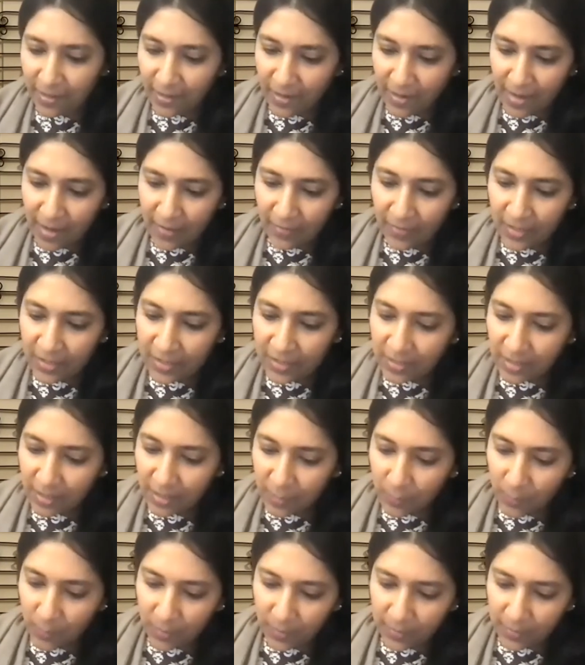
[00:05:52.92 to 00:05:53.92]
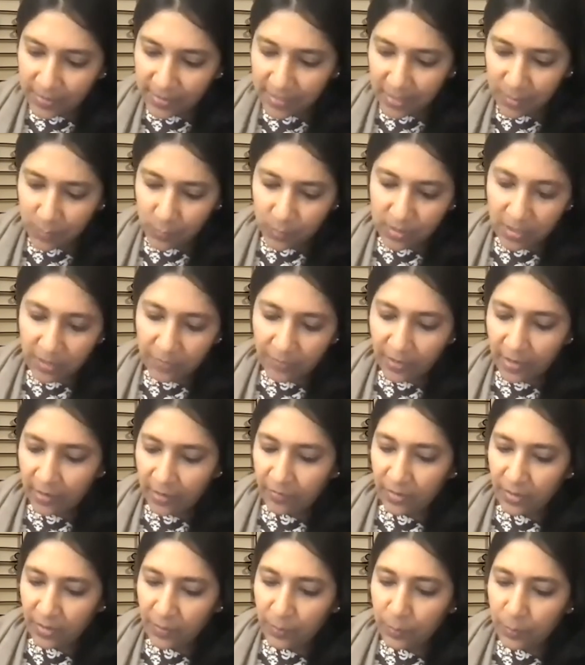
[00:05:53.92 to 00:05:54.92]
And there's another one he says, which I find
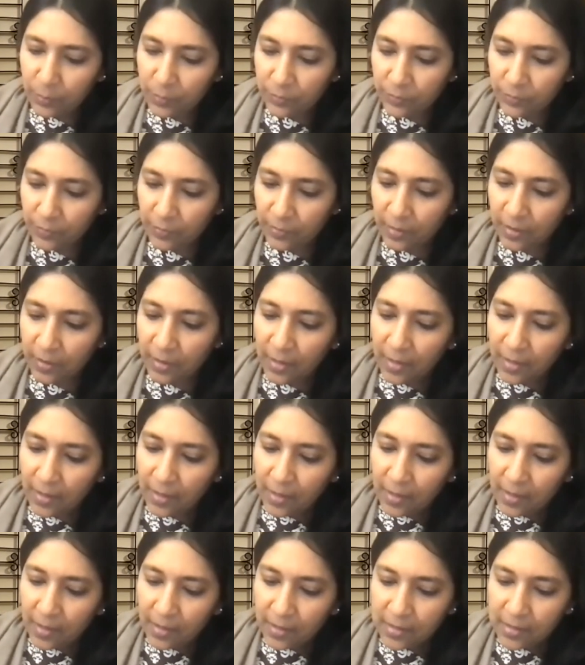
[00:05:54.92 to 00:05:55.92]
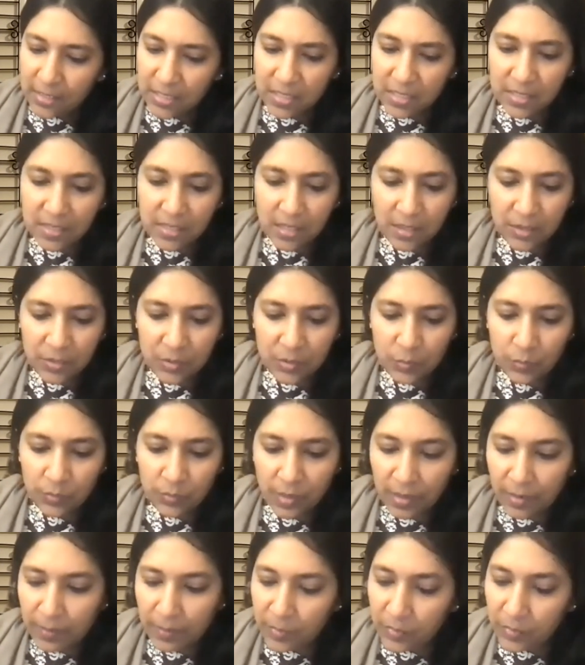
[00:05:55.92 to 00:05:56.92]
very beautiful. This is Sutra
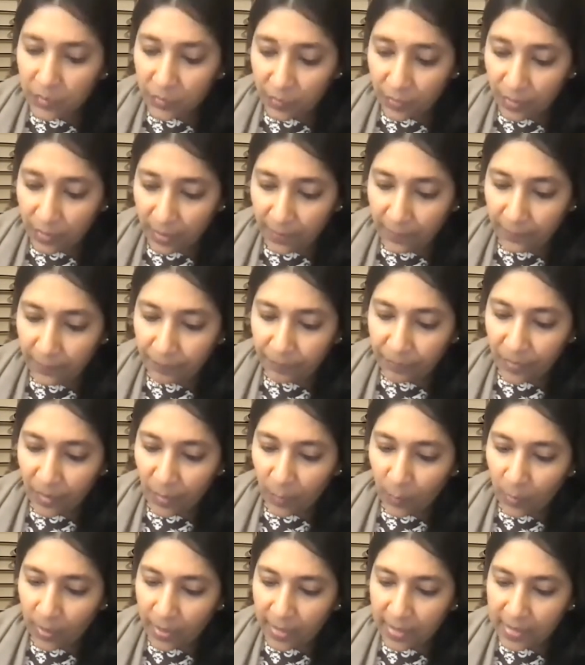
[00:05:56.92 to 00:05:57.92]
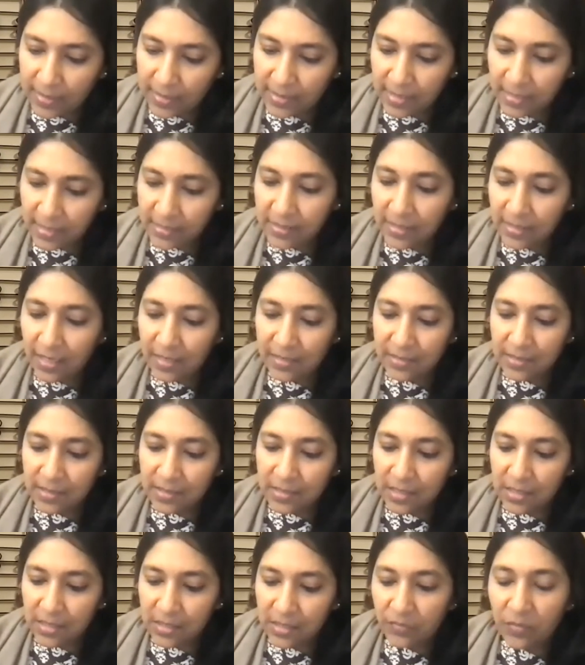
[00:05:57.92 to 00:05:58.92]
number 3, where he says the
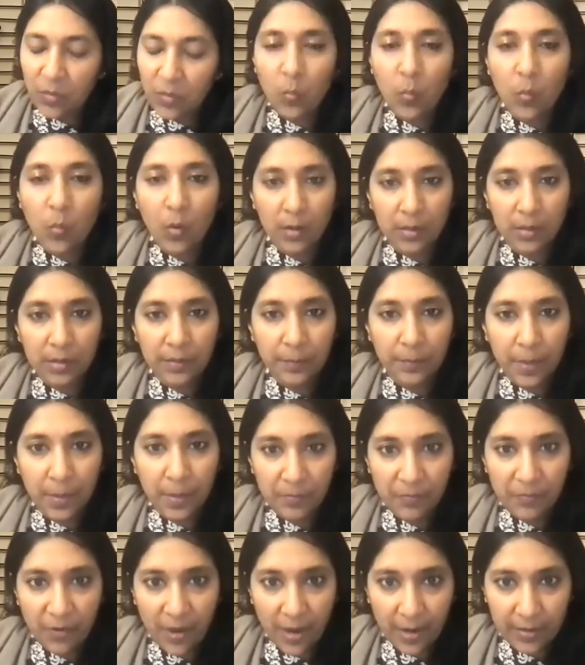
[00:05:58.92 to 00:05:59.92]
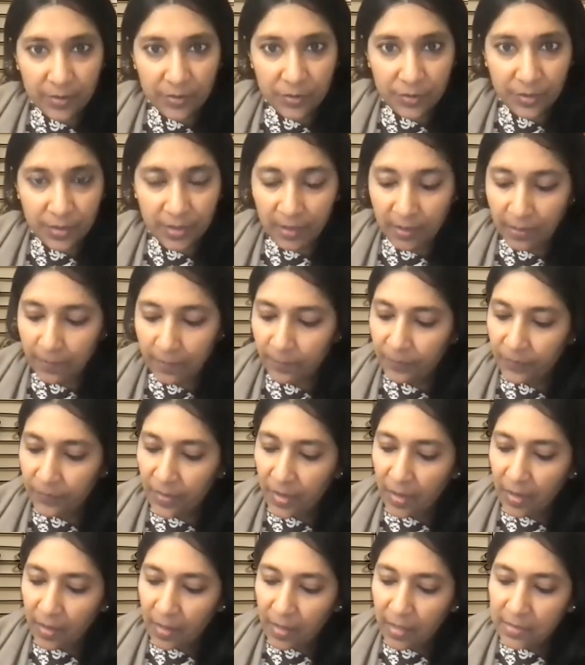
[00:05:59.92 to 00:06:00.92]
existence of a water pump factory
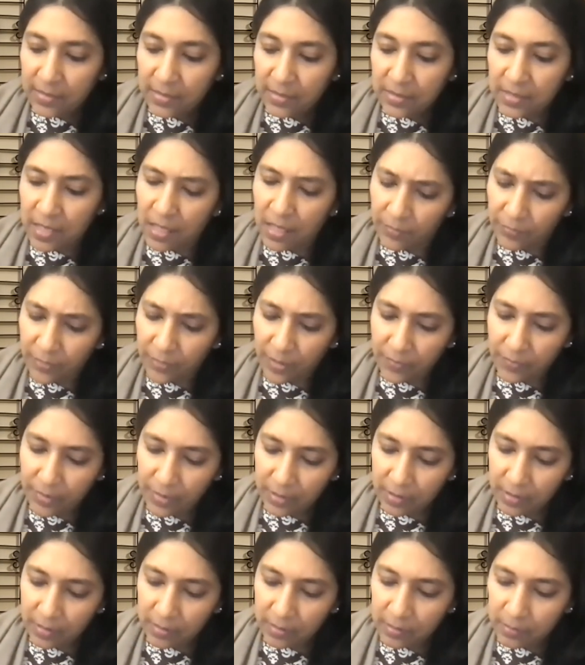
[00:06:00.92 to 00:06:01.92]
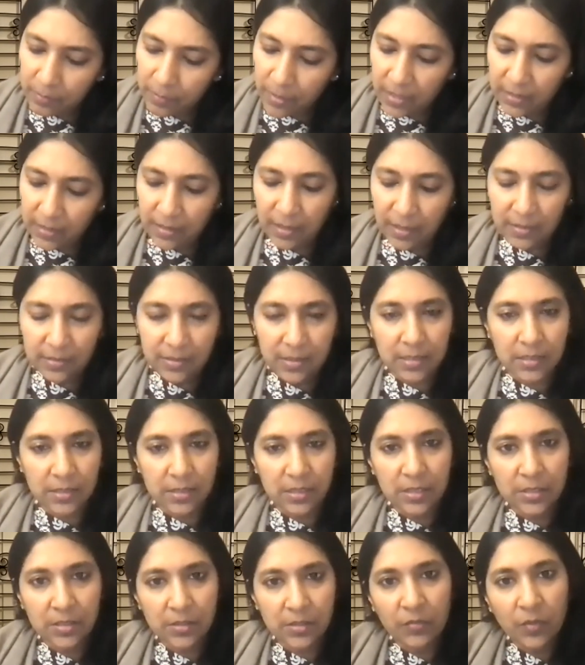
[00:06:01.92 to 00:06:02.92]
is self-evident by the
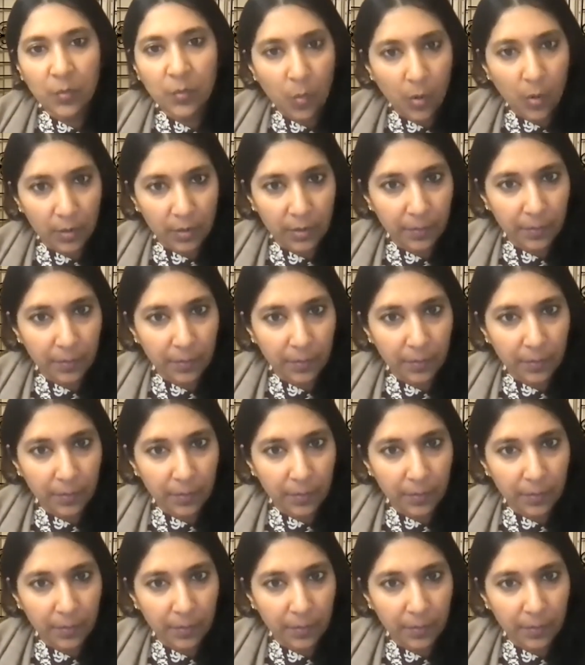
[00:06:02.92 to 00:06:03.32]
existence of the water